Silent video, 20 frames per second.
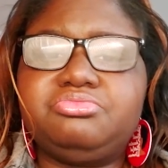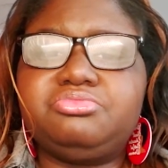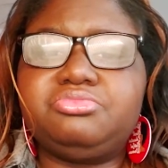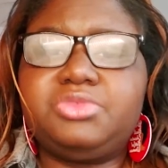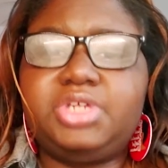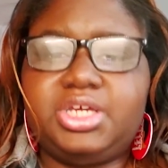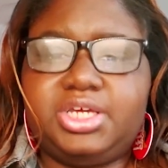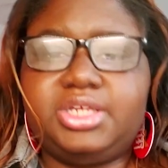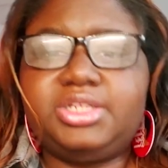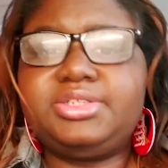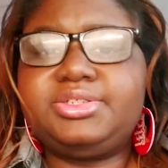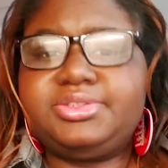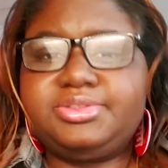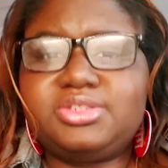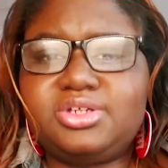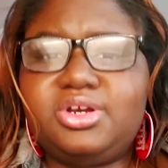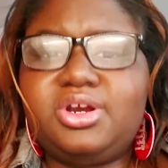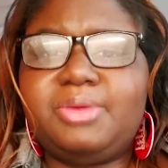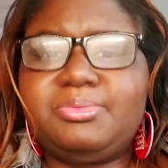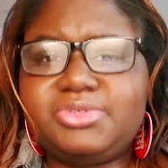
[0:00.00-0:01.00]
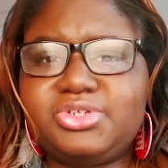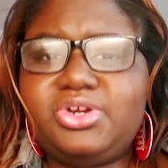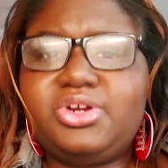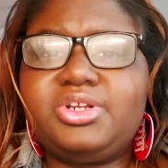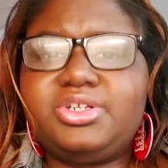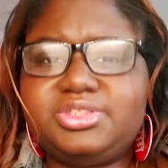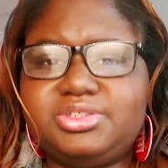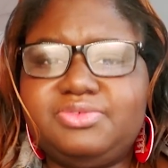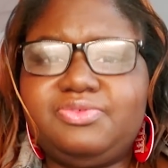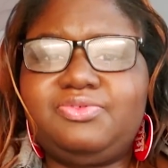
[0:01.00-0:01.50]
it. I'm
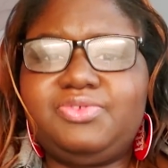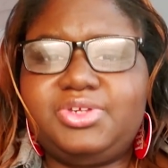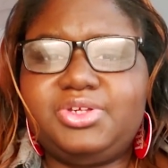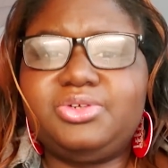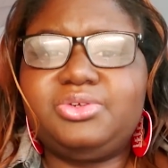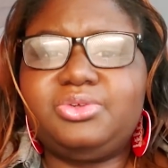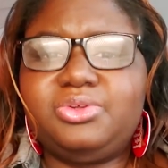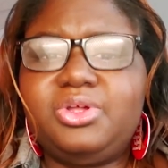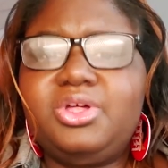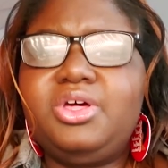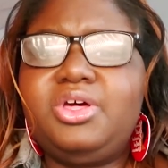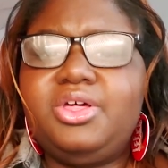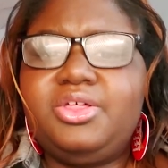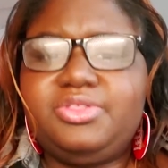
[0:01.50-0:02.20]
starting to feel